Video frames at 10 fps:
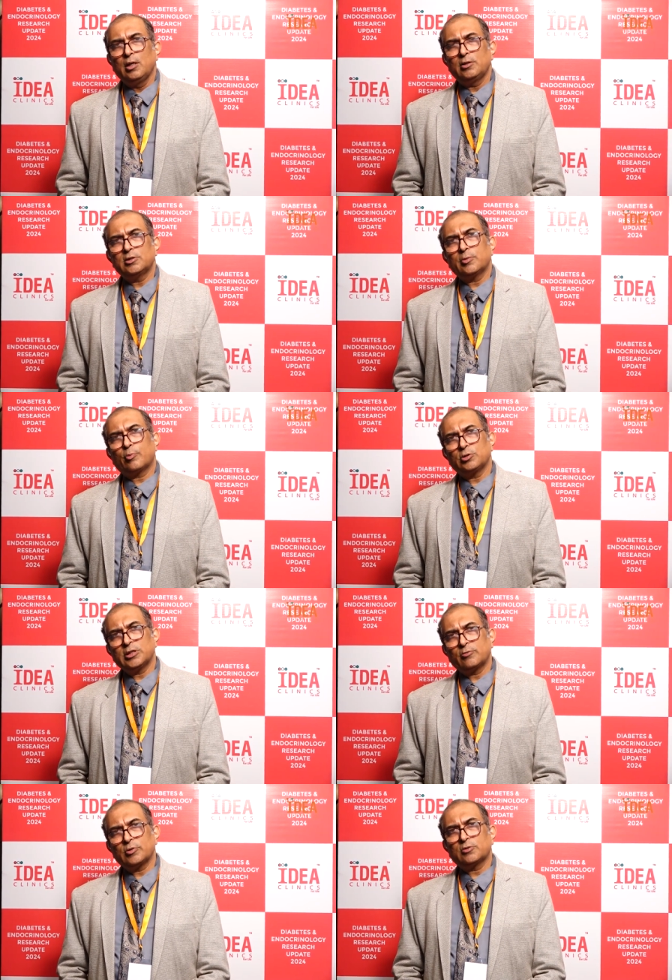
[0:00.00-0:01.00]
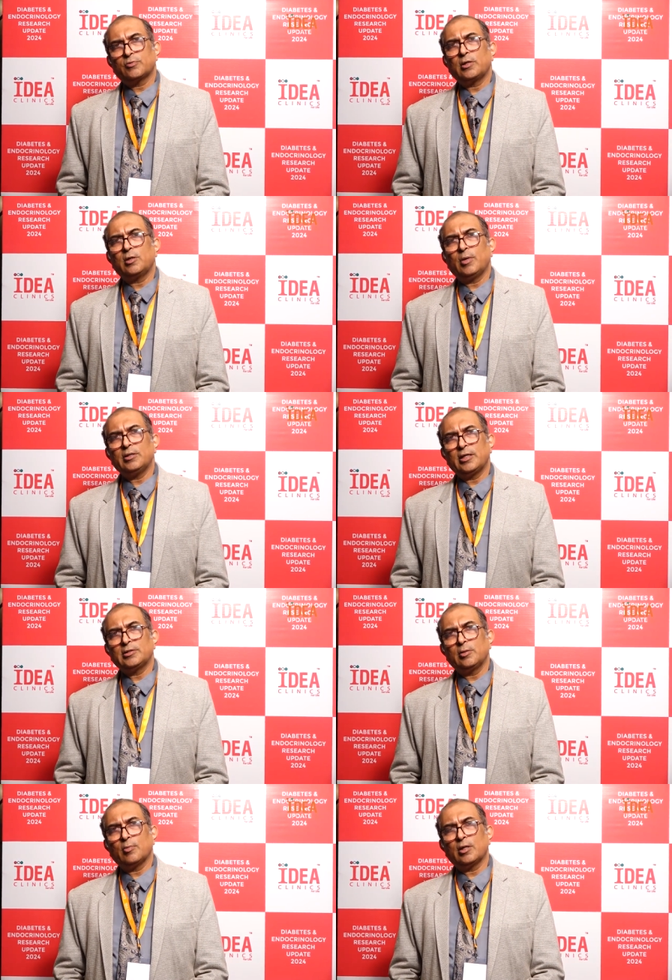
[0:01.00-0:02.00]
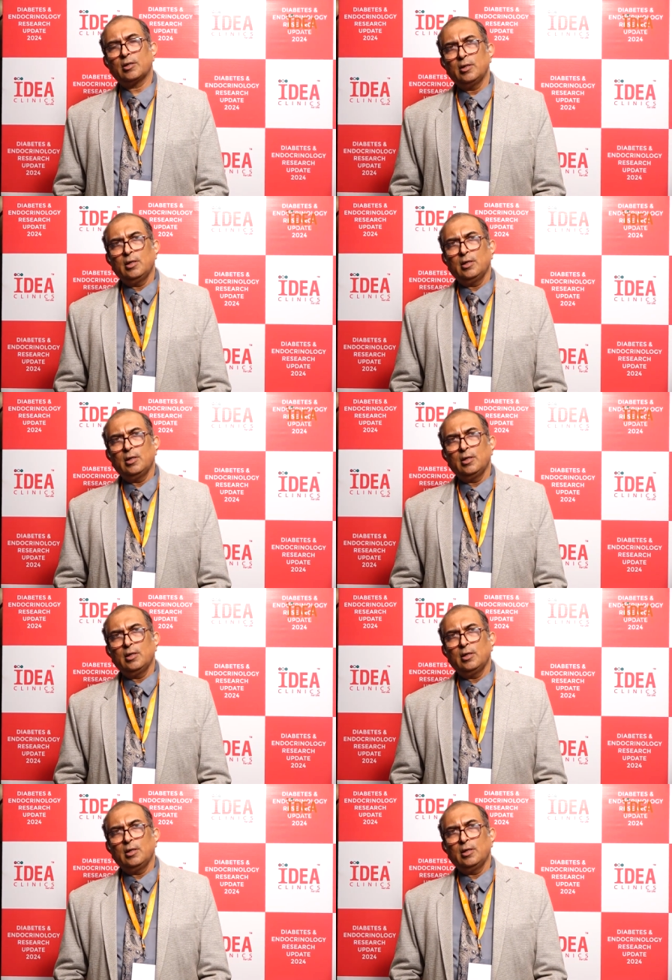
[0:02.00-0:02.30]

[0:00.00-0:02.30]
This is a project which is funded by the ICMR,